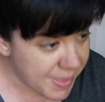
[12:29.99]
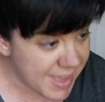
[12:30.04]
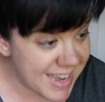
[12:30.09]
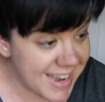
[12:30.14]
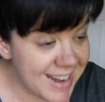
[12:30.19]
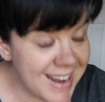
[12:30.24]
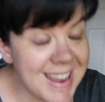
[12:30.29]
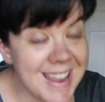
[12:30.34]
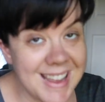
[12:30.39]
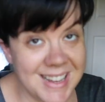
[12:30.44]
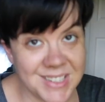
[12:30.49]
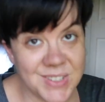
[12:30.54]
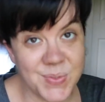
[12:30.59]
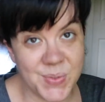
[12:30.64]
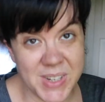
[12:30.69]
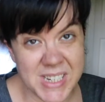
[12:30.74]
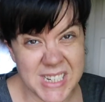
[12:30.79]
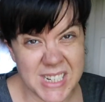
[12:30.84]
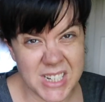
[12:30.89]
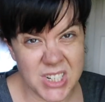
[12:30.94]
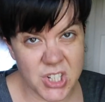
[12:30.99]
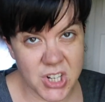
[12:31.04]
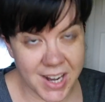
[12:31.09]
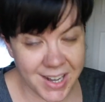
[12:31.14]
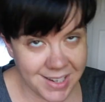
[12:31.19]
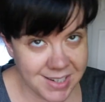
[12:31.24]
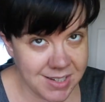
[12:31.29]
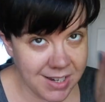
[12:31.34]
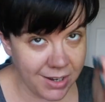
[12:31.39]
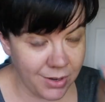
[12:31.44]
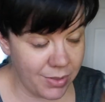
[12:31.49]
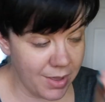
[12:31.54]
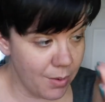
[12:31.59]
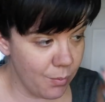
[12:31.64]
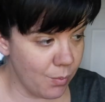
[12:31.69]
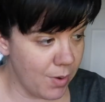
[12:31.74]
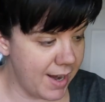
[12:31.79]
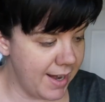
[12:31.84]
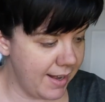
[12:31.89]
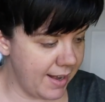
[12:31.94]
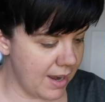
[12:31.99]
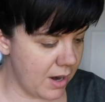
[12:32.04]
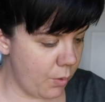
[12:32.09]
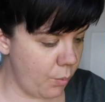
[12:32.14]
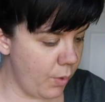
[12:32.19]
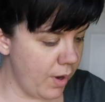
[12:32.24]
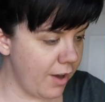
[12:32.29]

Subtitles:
It is vintage. I can tell you that right now.